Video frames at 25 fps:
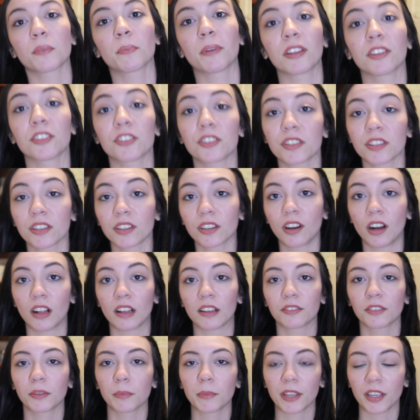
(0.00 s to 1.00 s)
I'm probably just gonna call
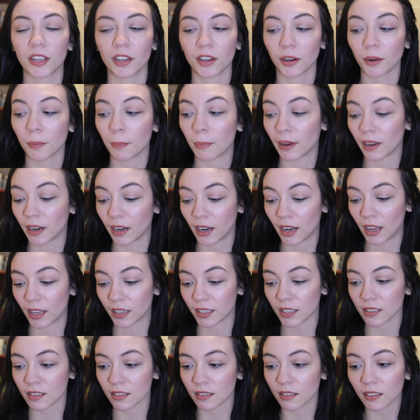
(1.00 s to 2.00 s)
it from here, but
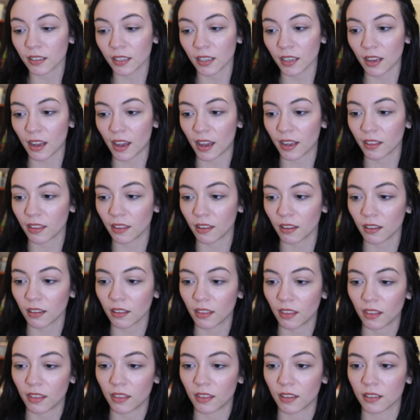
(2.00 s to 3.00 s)
honestly, I think
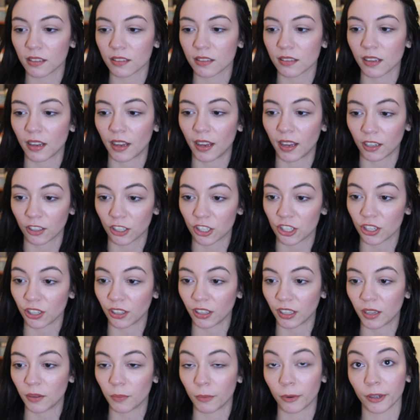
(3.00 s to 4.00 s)
that this
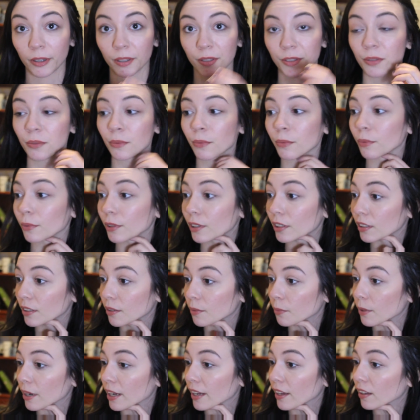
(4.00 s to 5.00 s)
actually worked really
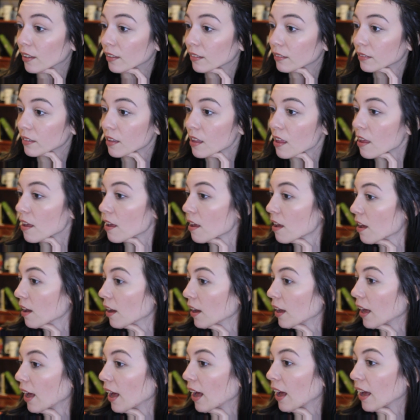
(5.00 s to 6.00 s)
well.
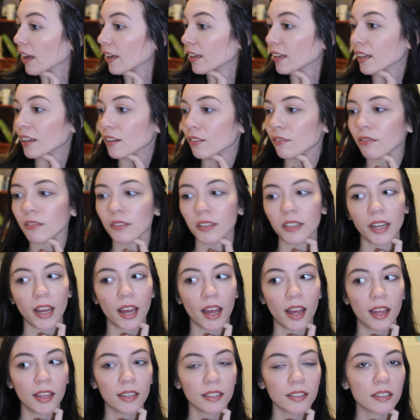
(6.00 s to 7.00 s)
I have
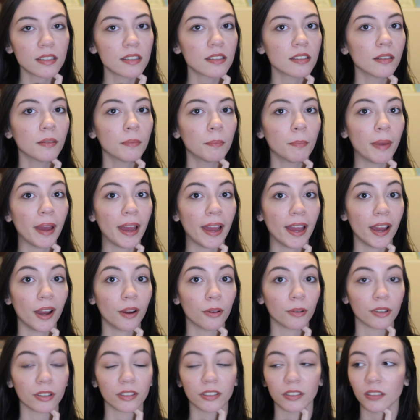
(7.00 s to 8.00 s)
not
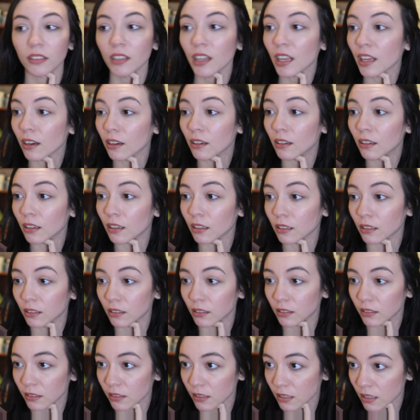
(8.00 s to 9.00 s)
powdered at
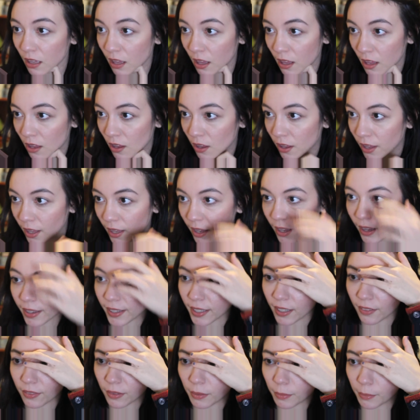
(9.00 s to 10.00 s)
all. I
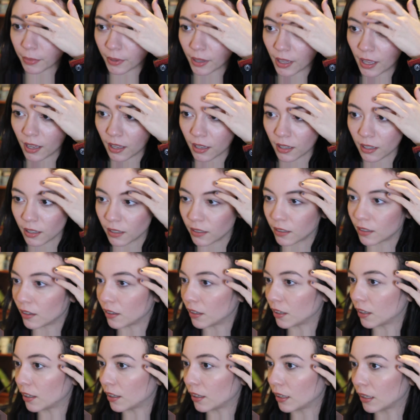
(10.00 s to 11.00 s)
haven't blotted at
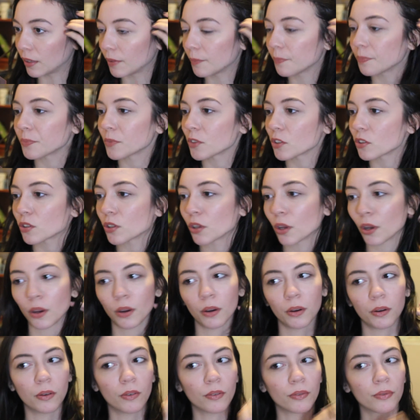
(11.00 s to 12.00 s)
all.
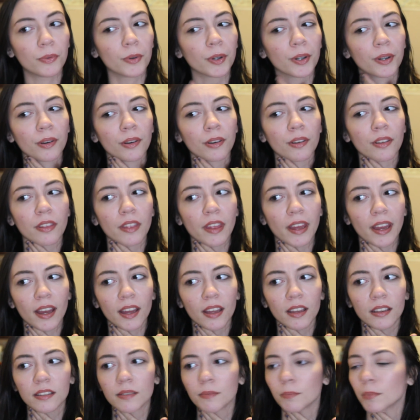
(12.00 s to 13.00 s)
So for
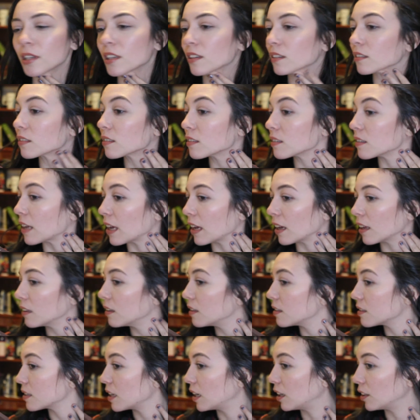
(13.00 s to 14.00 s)
that being said,
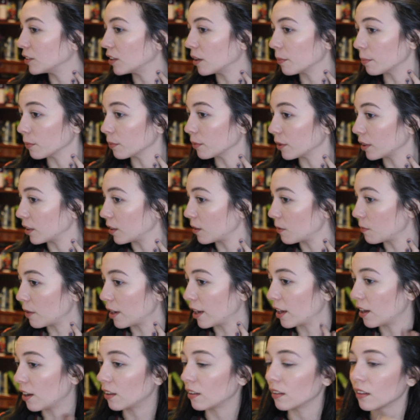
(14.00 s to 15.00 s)
this held up really
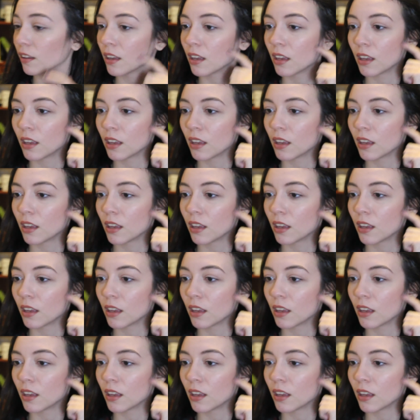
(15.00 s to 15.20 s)
well.